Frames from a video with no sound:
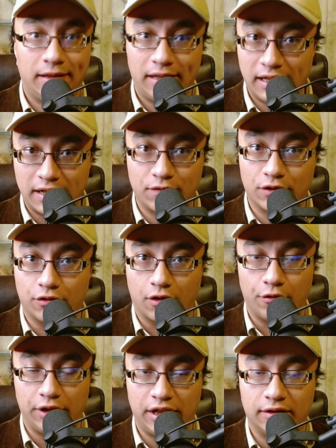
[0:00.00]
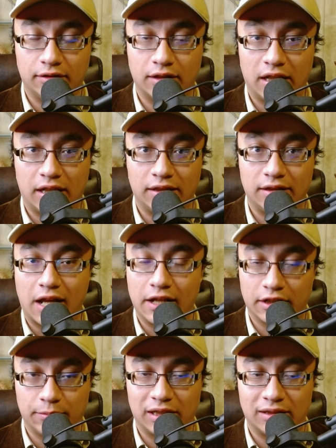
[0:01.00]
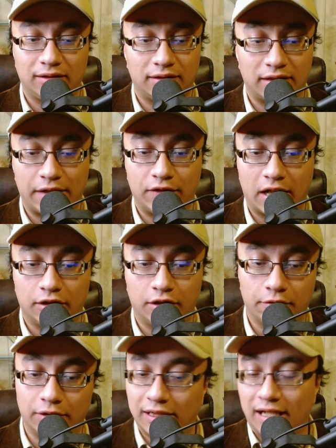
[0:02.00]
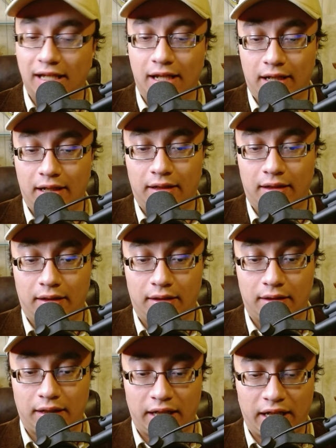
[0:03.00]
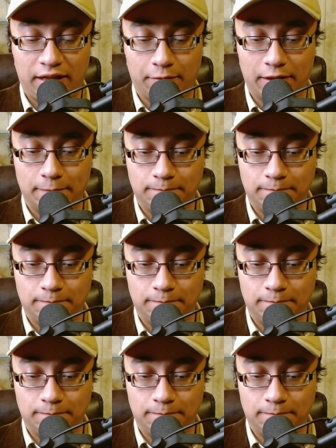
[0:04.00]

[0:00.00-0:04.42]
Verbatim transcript: an ever growing uh, document that I've got going. Anyway,